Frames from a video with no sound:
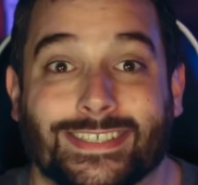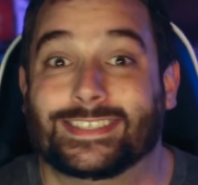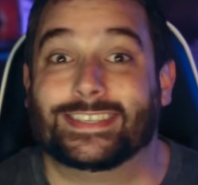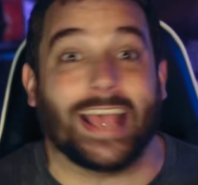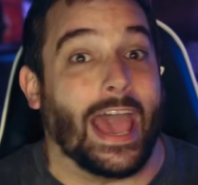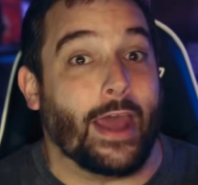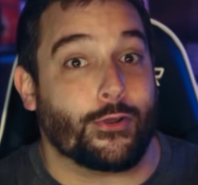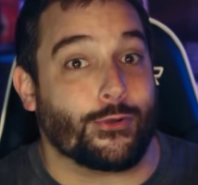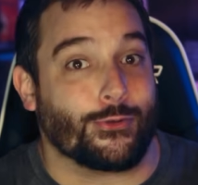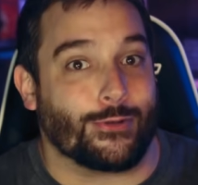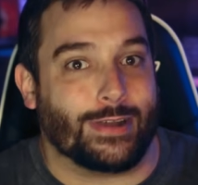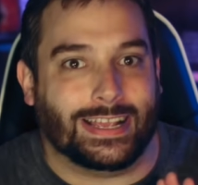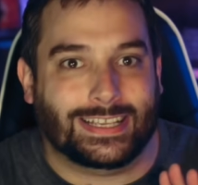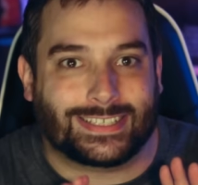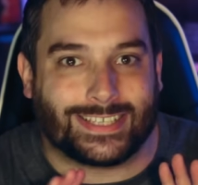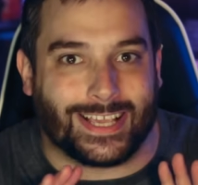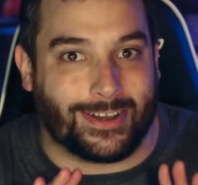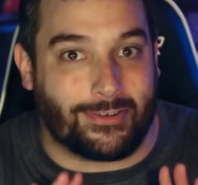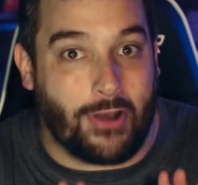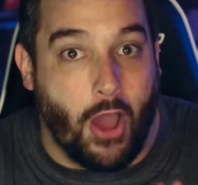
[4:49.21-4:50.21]
Zeder
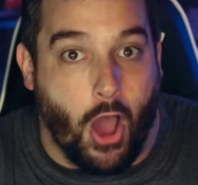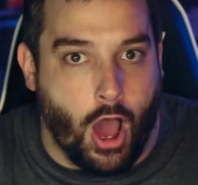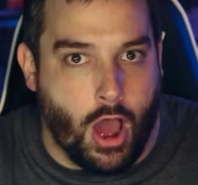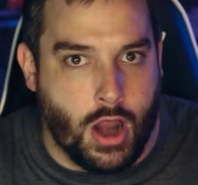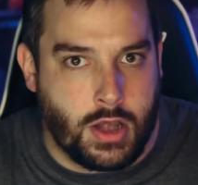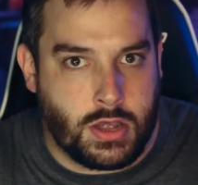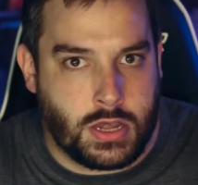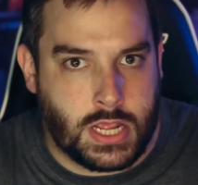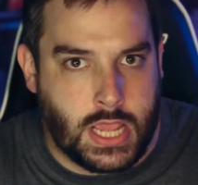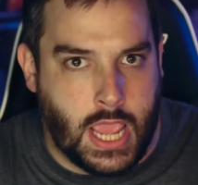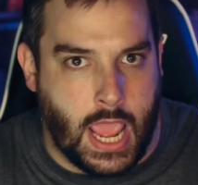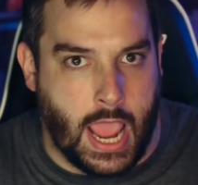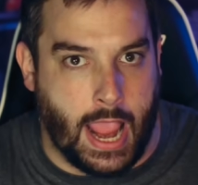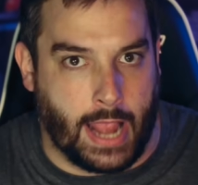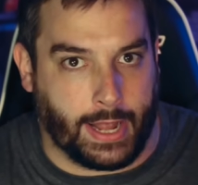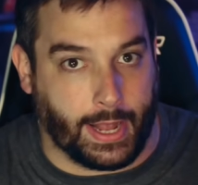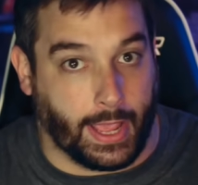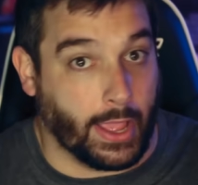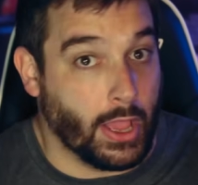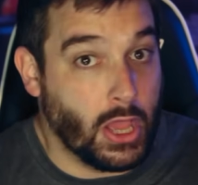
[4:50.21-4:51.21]
is an
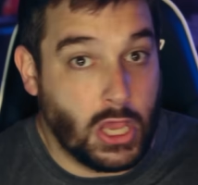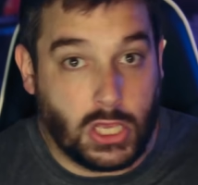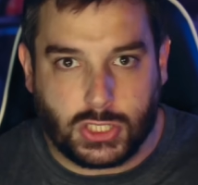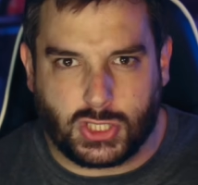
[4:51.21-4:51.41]
uncanny,